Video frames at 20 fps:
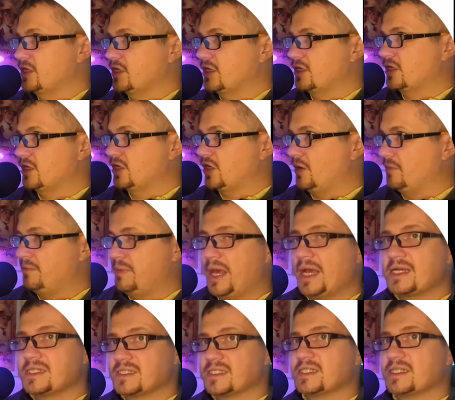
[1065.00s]

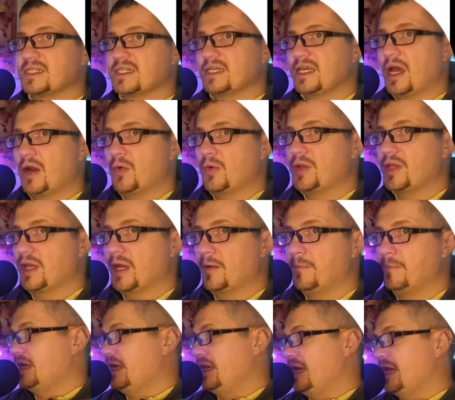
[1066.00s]
complexity area,
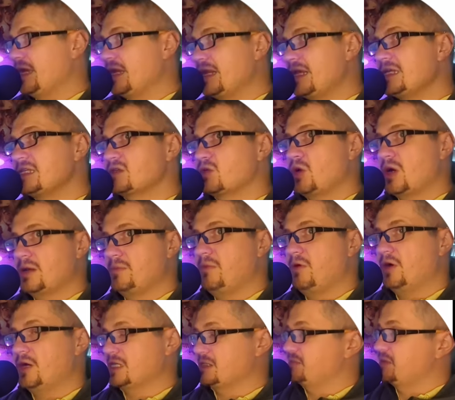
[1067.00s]
it is quite
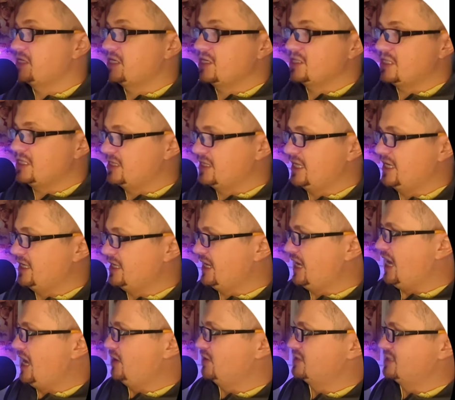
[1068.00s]
bonkers because it turned
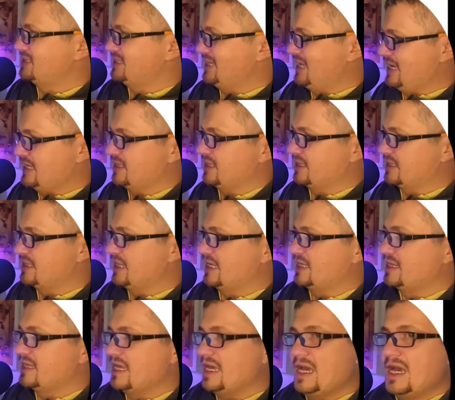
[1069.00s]
out later
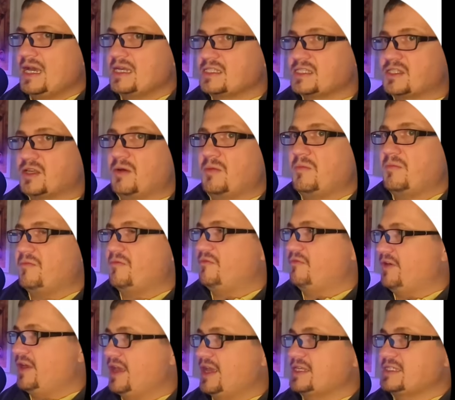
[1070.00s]
that there are some
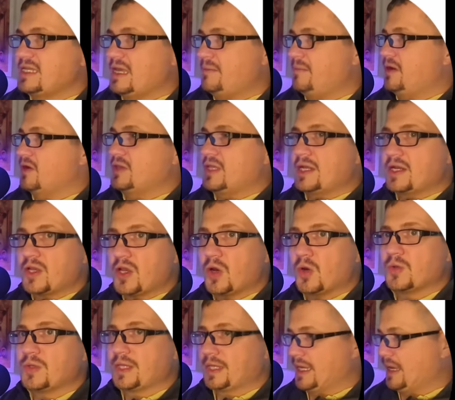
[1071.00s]
things about
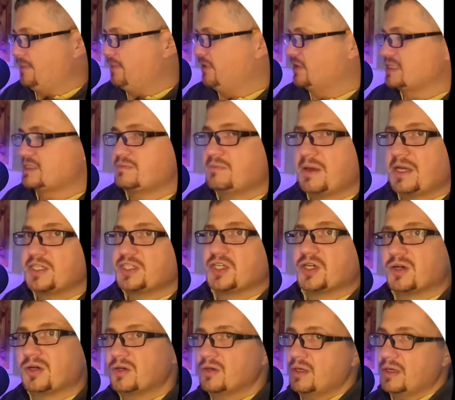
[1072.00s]
encoding, about
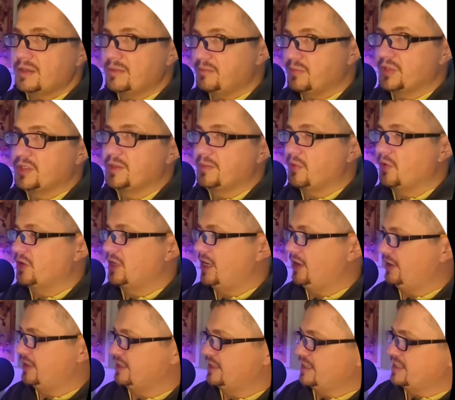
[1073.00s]
special imprintable
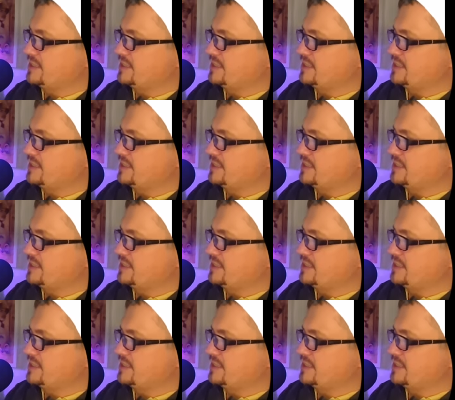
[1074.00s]
characters